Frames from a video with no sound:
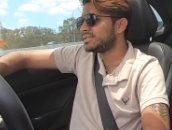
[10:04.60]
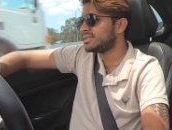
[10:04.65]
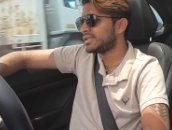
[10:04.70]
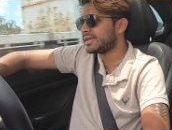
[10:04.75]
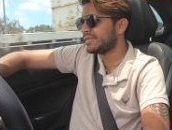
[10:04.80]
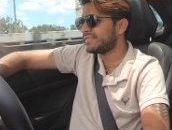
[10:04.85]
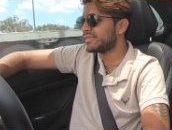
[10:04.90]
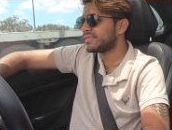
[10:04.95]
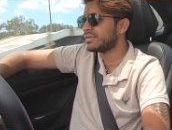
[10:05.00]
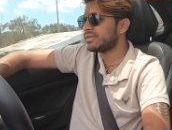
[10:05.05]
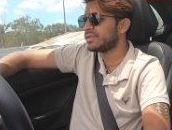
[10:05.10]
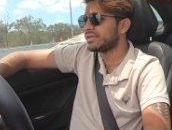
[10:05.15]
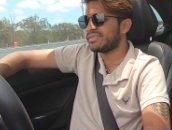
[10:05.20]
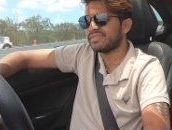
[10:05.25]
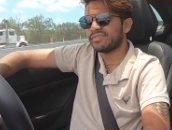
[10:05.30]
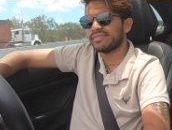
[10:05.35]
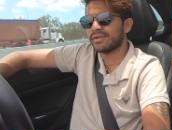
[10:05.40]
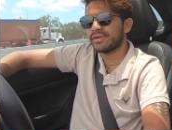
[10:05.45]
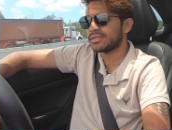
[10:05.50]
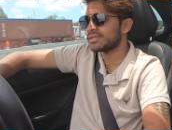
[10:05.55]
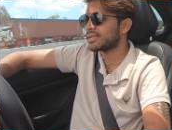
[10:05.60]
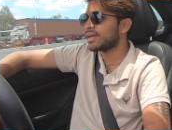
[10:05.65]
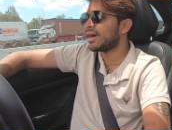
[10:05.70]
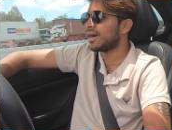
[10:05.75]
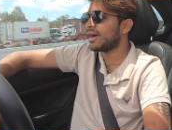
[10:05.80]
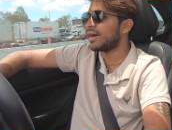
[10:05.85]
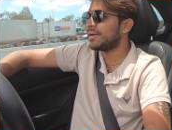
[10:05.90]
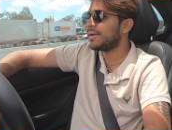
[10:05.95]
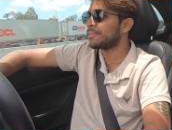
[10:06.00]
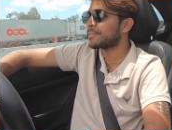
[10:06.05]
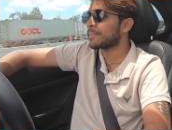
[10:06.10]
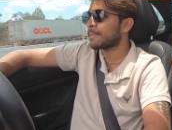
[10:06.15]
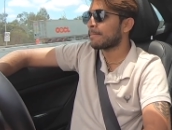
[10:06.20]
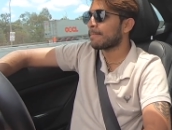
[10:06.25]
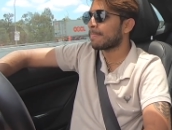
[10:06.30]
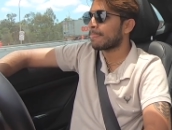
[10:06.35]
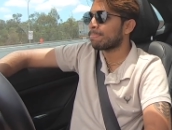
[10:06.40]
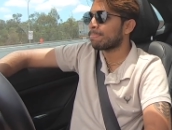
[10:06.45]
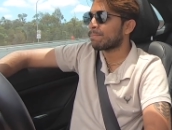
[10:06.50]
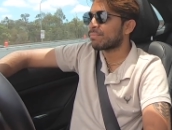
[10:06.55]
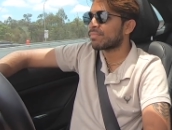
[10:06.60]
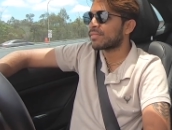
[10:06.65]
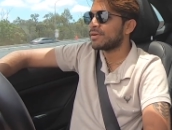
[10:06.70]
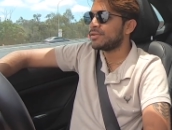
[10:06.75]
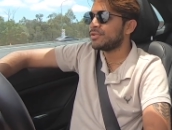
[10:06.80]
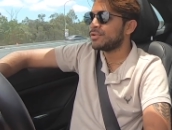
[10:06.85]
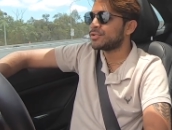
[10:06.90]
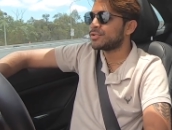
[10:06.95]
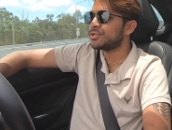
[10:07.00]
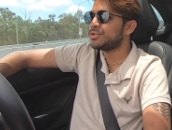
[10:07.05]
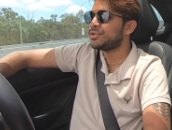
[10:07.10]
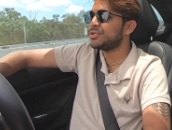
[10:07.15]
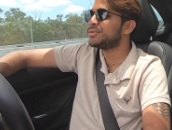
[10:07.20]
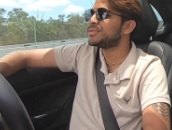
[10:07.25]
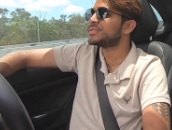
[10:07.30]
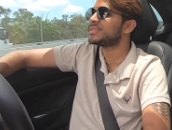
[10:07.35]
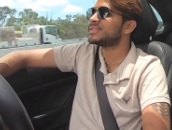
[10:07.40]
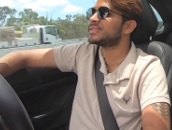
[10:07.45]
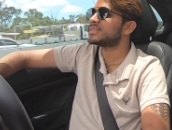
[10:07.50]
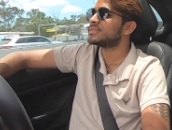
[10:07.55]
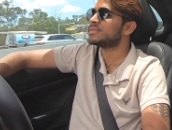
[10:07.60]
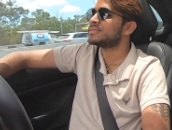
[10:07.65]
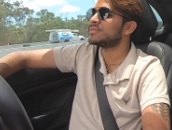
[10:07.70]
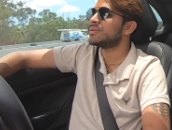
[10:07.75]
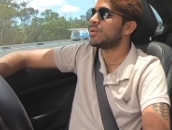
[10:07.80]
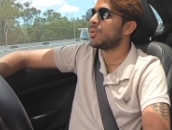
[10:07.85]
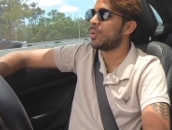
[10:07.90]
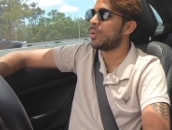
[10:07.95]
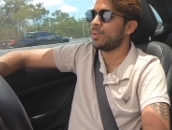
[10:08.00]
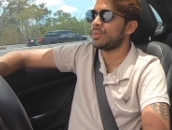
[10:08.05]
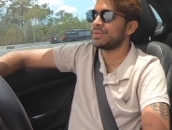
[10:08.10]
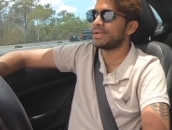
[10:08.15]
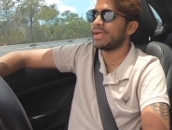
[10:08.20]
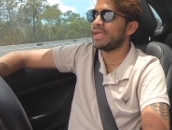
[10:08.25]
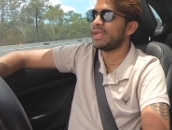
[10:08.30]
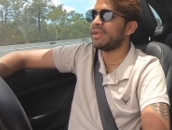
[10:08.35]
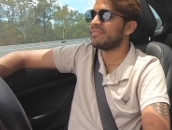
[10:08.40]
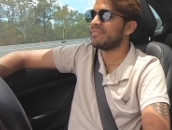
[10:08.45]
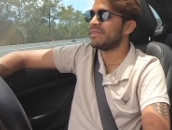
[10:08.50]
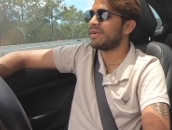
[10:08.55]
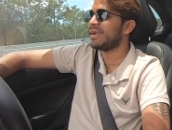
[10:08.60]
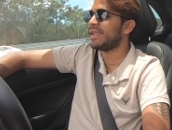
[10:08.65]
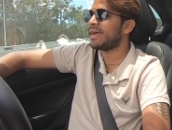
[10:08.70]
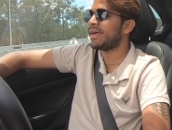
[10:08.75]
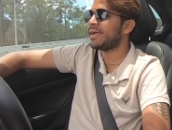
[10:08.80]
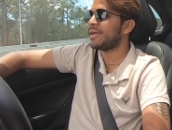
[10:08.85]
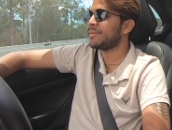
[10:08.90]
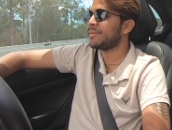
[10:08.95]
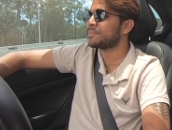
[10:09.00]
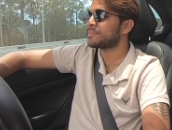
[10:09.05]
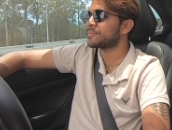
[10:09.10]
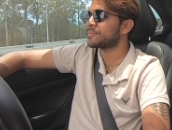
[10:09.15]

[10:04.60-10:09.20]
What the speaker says: definitely a fun car. You could use this all day, every day.